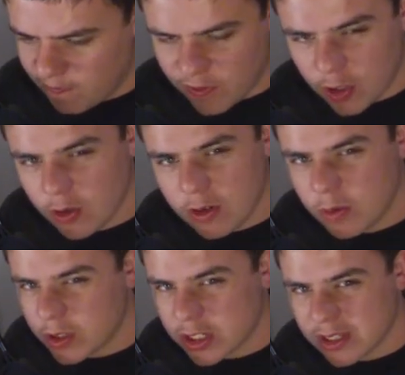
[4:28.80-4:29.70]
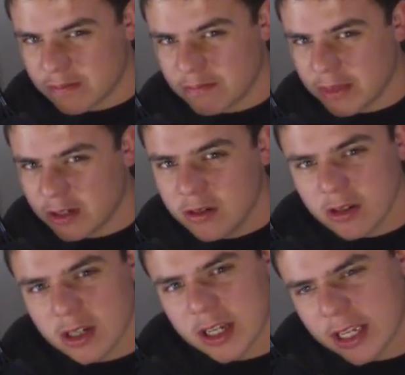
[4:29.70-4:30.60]
Food, which is
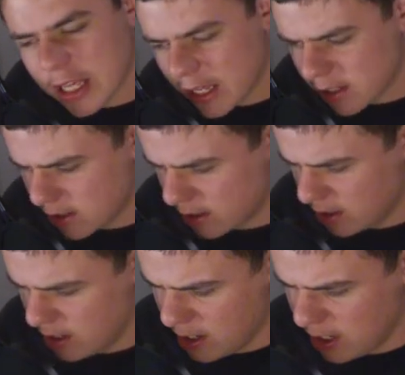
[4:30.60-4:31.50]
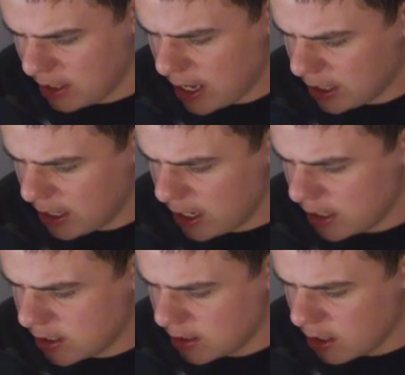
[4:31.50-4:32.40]
milk, I guess, in that
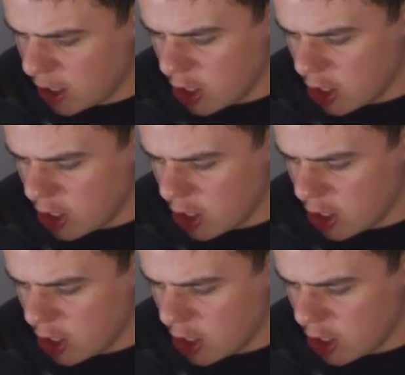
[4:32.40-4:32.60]
case.